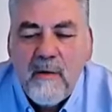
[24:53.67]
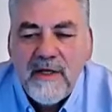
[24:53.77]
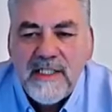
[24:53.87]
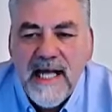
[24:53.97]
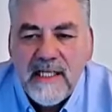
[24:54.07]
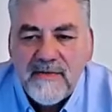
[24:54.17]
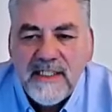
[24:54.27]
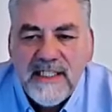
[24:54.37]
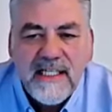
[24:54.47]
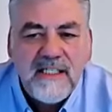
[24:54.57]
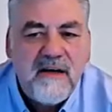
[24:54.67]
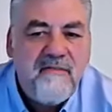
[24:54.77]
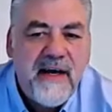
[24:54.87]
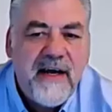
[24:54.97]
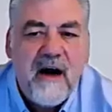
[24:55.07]
which stands for Six
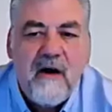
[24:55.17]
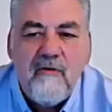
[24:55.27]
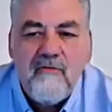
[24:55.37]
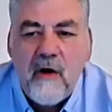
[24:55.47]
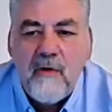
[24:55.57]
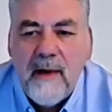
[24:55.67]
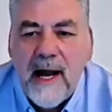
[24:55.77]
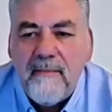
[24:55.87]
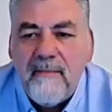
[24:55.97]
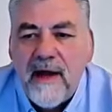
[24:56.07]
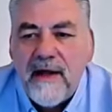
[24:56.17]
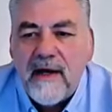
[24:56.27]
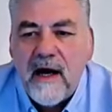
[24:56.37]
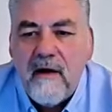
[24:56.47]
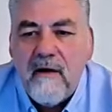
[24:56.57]
Figure Roadmap. There you
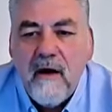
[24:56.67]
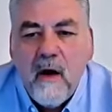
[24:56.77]
go.